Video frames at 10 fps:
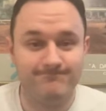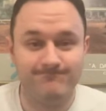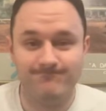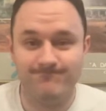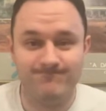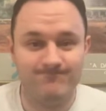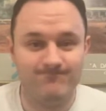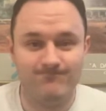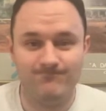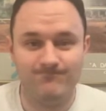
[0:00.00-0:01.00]

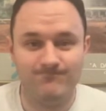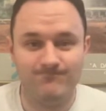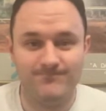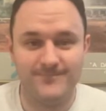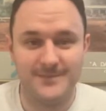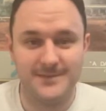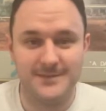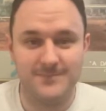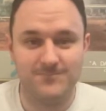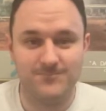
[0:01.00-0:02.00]

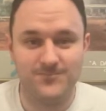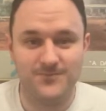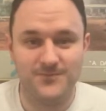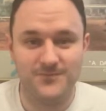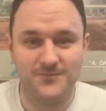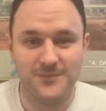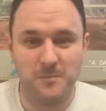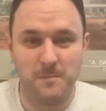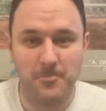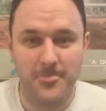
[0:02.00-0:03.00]

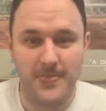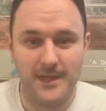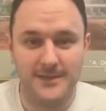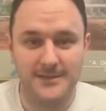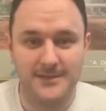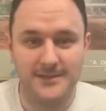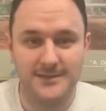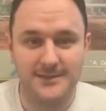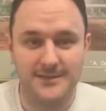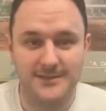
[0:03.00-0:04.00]

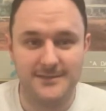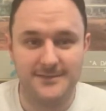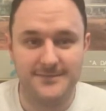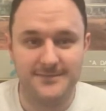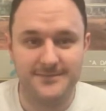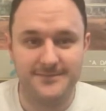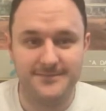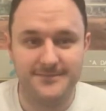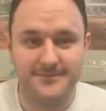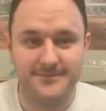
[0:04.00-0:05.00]

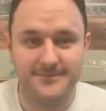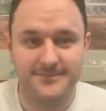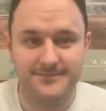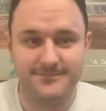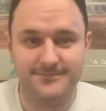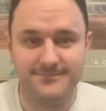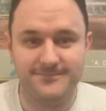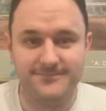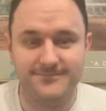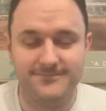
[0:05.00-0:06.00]

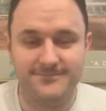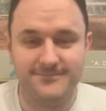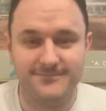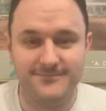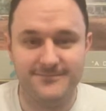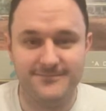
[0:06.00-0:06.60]
(silent)